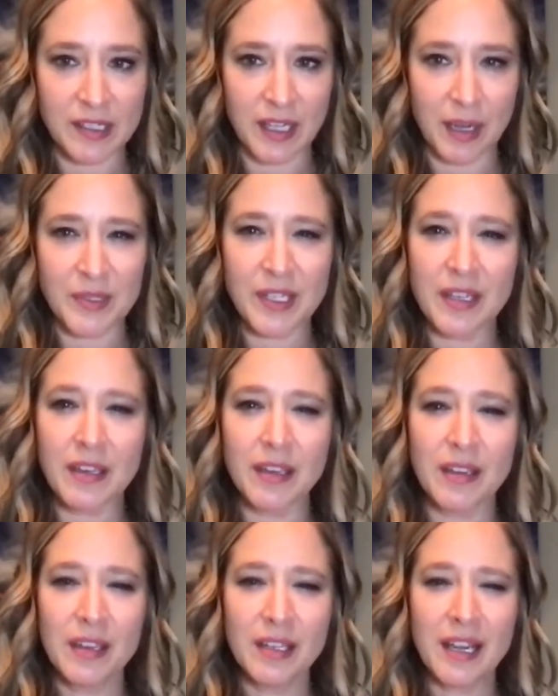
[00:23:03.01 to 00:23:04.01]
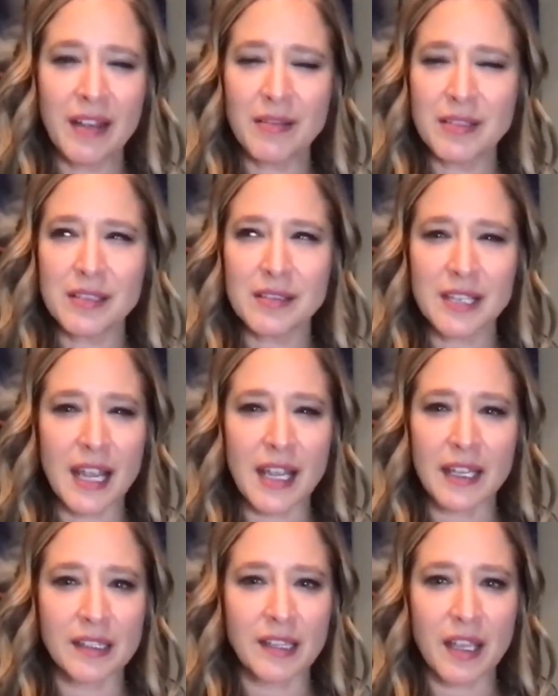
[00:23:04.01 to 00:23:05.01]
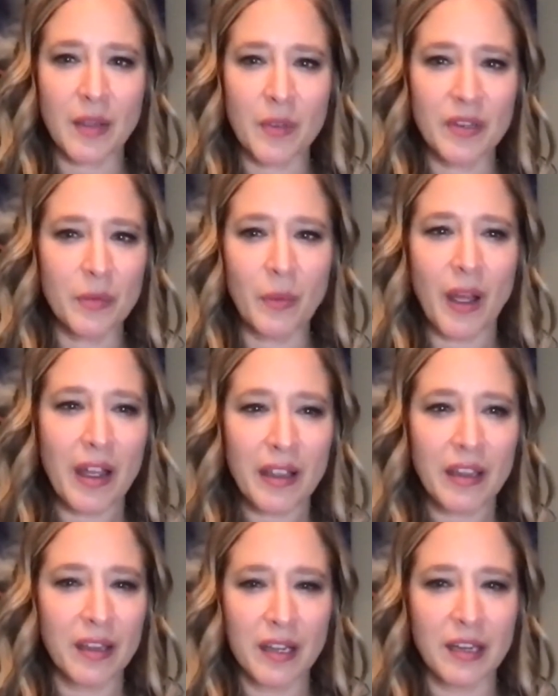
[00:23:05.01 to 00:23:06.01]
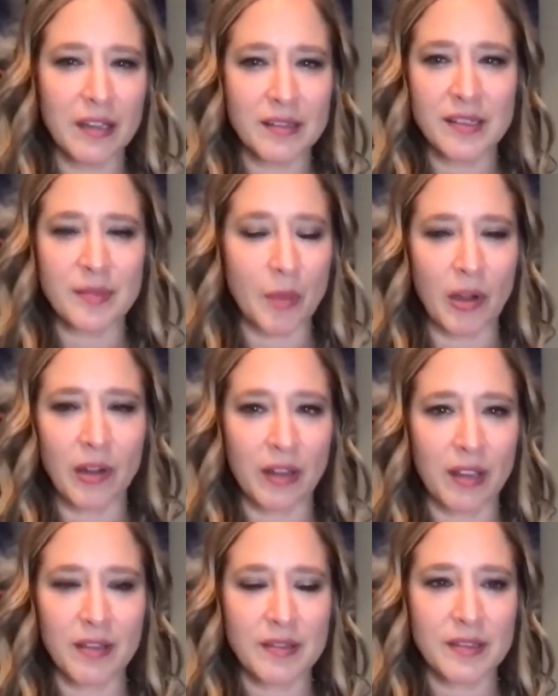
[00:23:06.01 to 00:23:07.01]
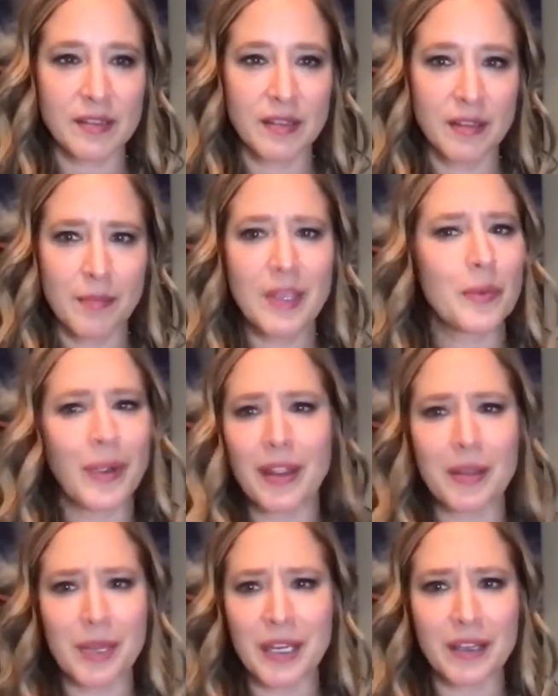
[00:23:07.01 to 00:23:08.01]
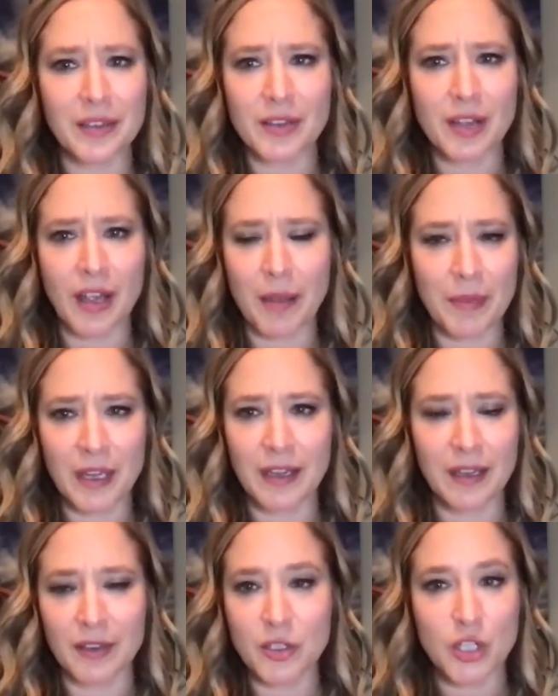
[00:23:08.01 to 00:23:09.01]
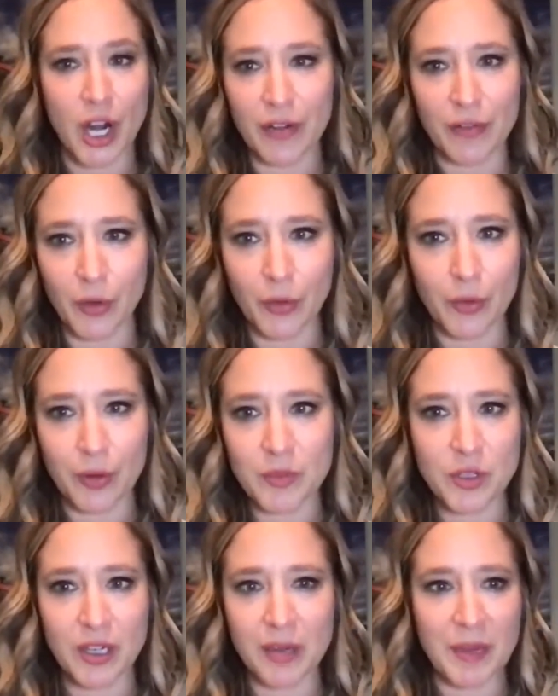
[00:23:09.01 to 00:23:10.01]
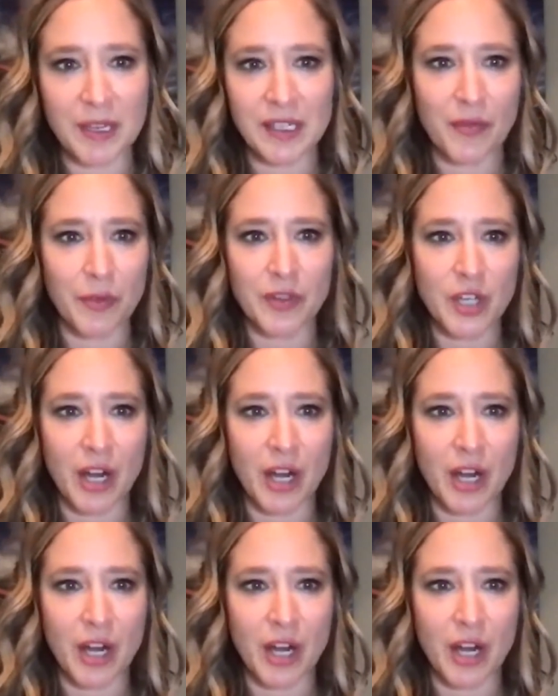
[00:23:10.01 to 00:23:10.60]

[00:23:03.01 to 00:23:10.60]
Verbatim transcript: and I was like, no, dang, like I wonder why he needs Smarties. Yeah. Meanwhile, I'm, eating a gyro. I'm treating myself right.